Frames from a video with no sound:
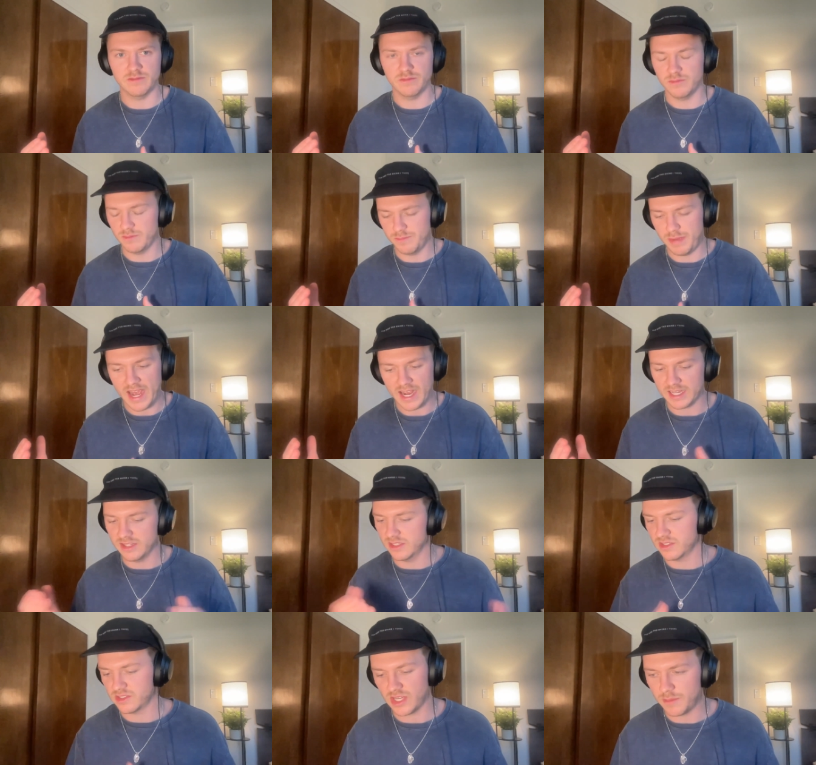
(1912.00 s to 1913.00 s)
back in
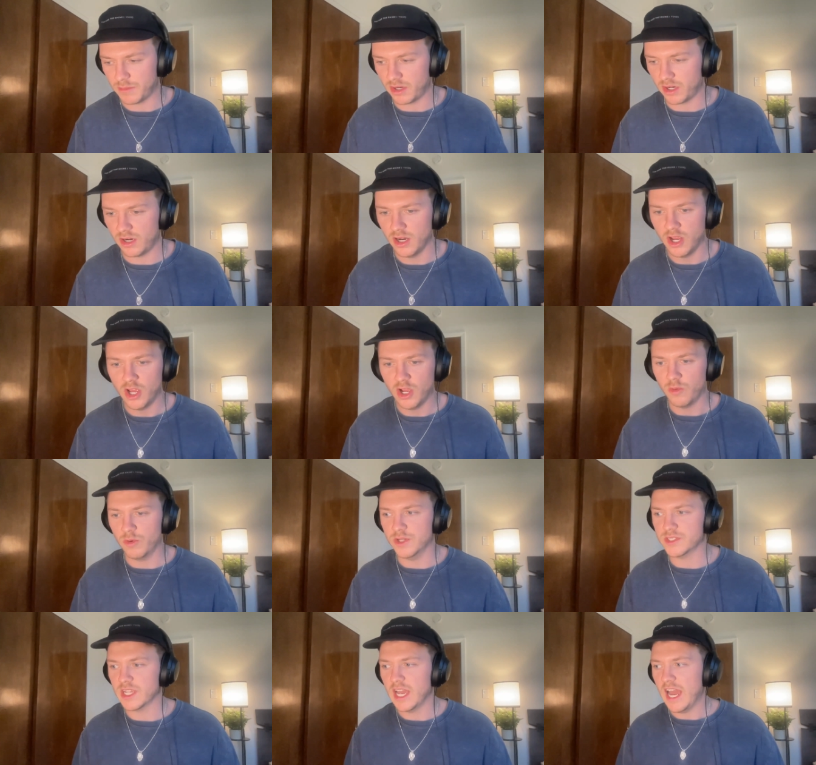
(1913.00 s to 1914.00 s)
the summer,
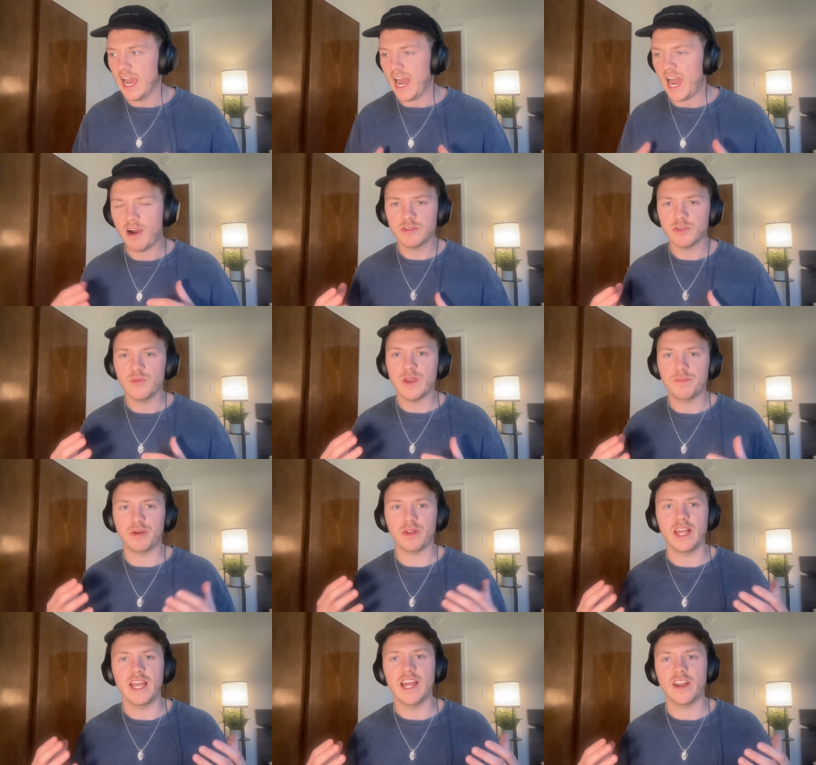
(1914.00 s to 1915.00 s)
was how do we
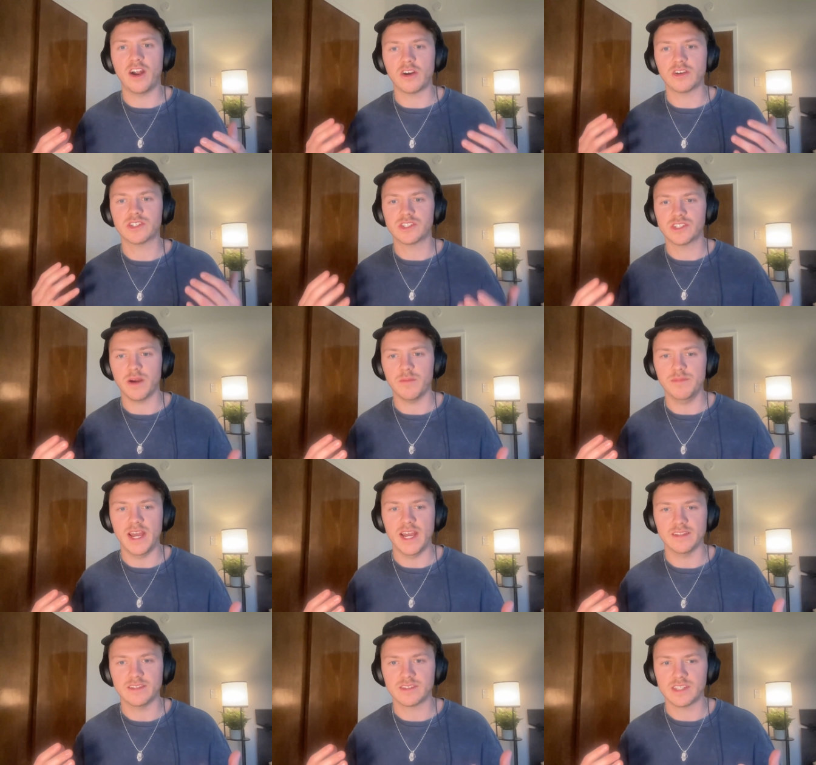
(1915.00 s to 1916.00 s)
plan our
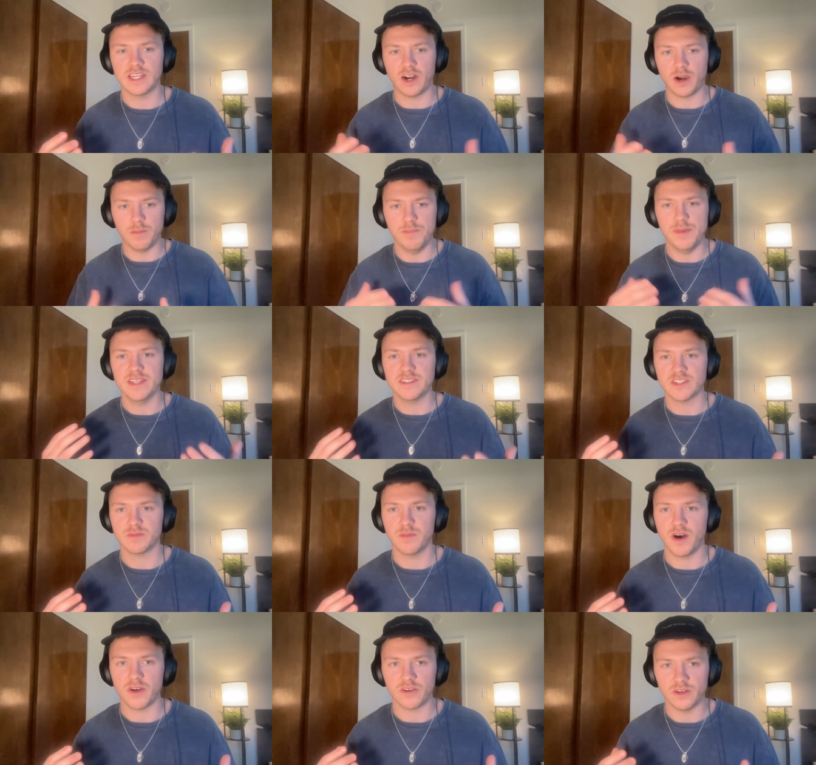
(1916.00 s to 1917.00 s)
subnets and our business
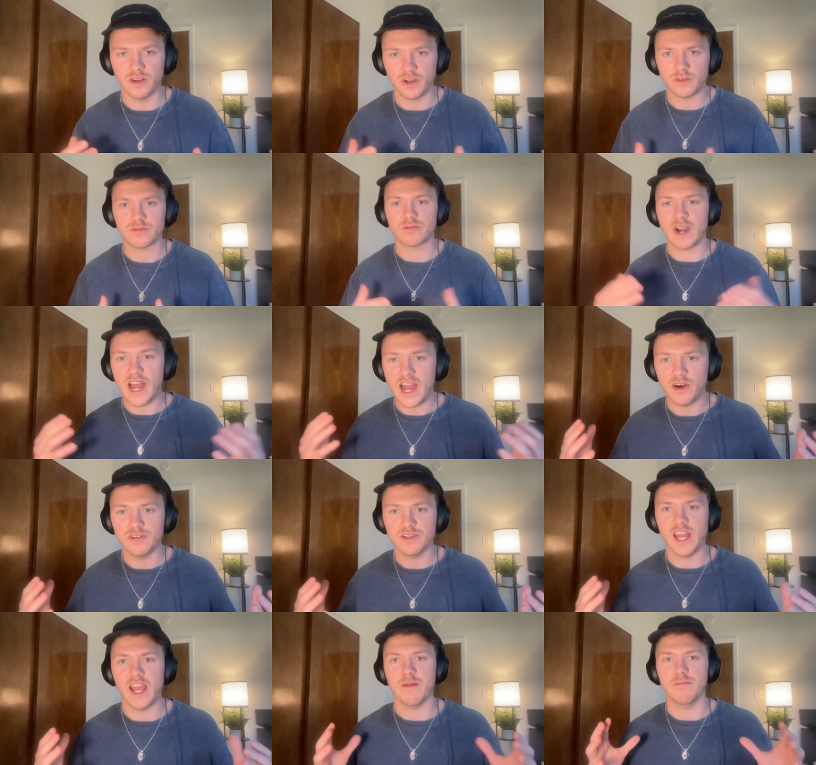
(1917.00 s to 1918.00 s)
model around
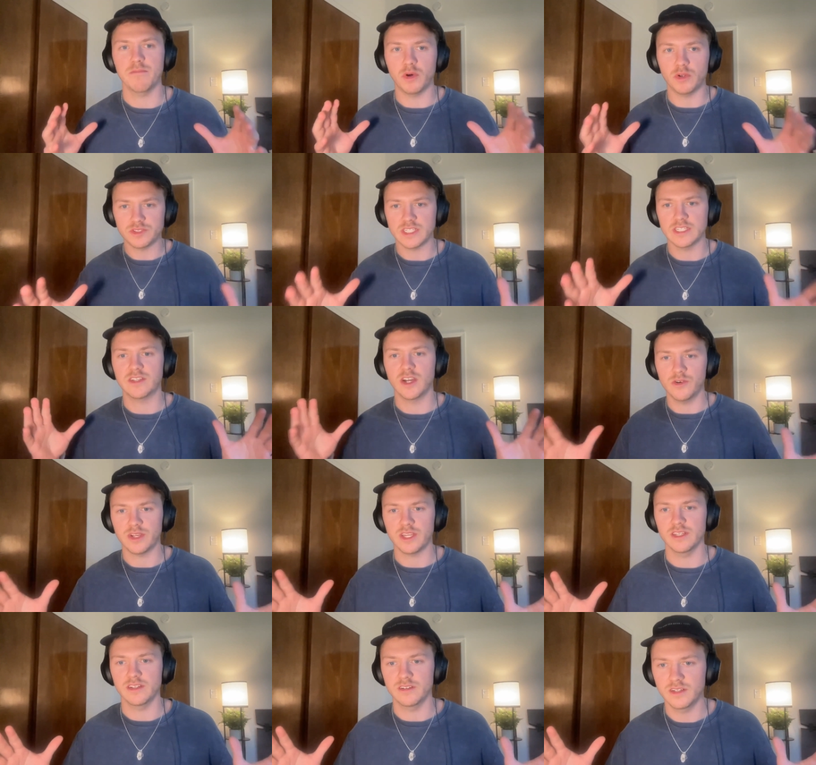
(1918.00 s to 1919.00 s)
a
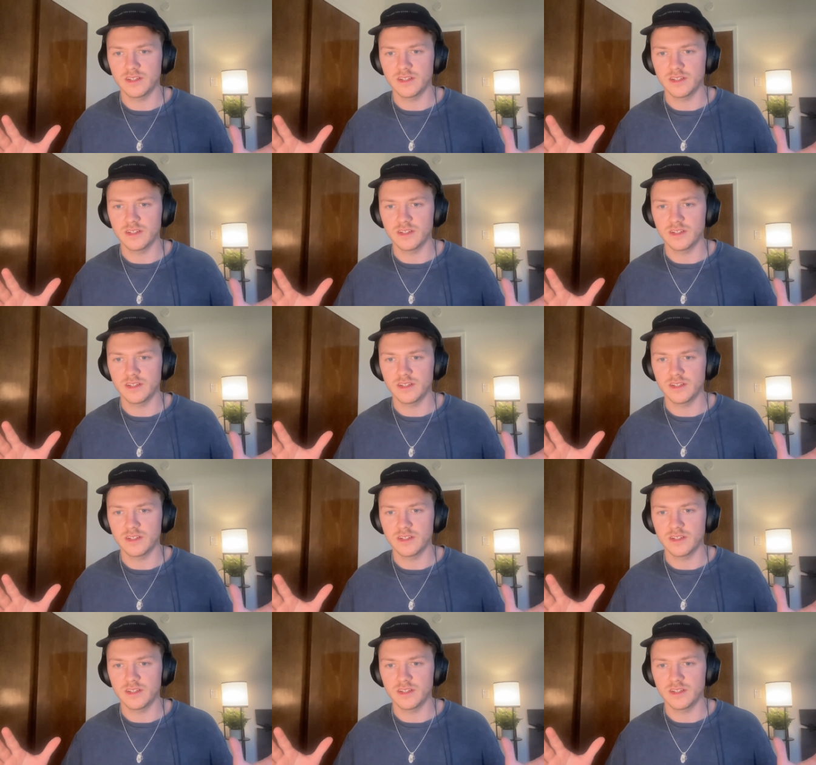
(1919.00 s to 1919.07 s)
multi-token